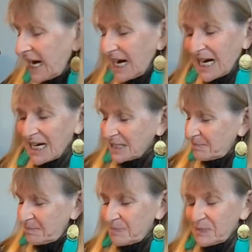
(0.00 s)

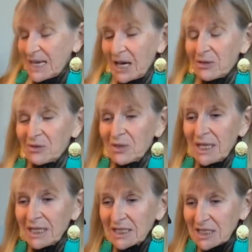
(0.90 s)
The other
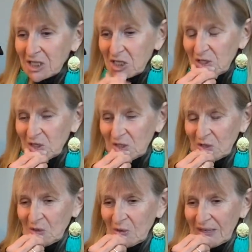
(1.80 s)
thing to
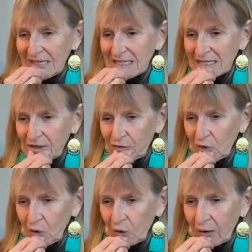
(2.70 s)
do is if
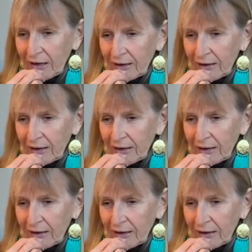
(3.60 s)
you're